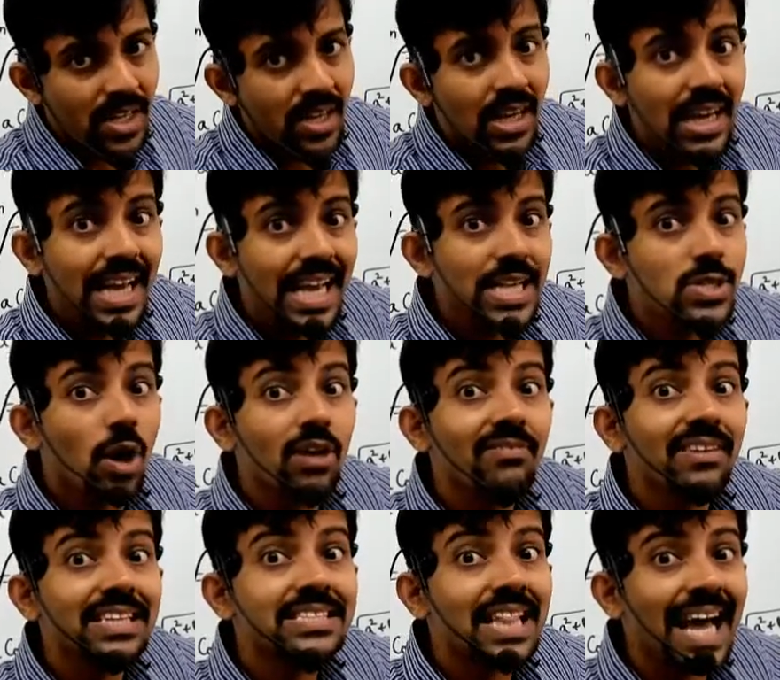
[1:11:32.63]
Range
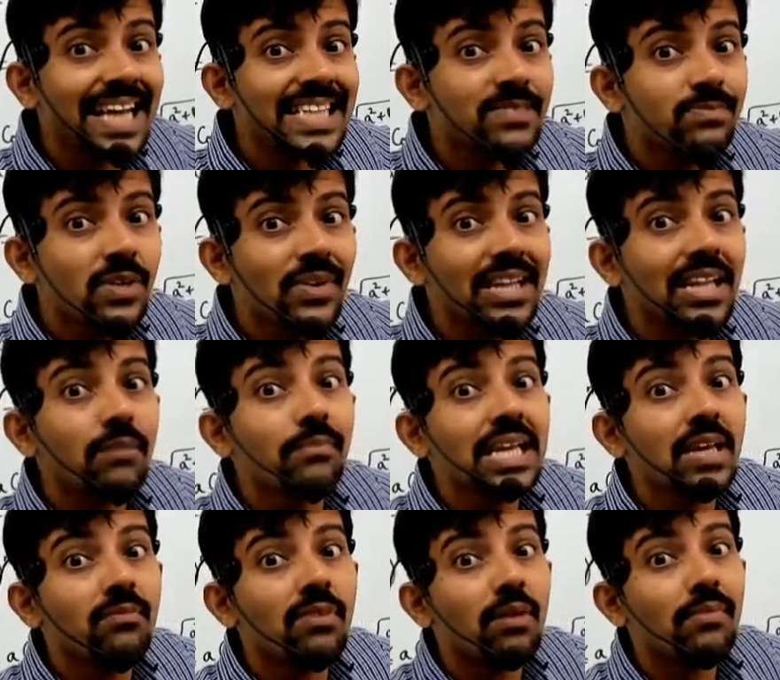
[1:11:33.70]
always lies between the
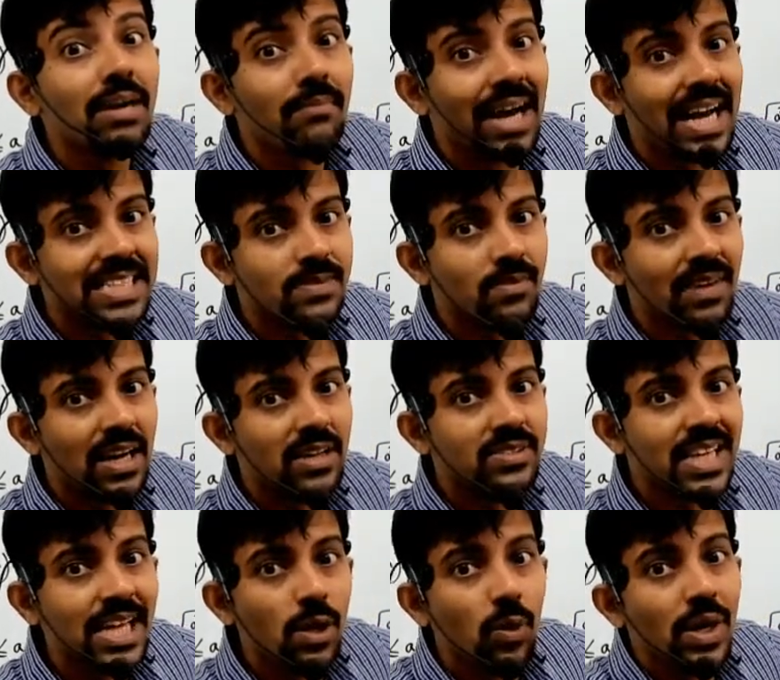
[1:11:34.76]
minimum and maximum values,
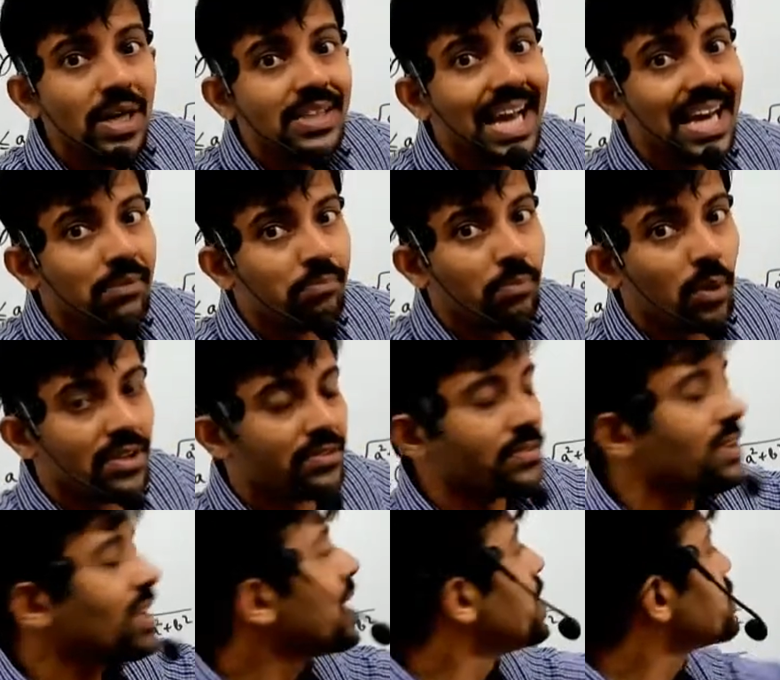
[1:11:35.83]
including the endpoints.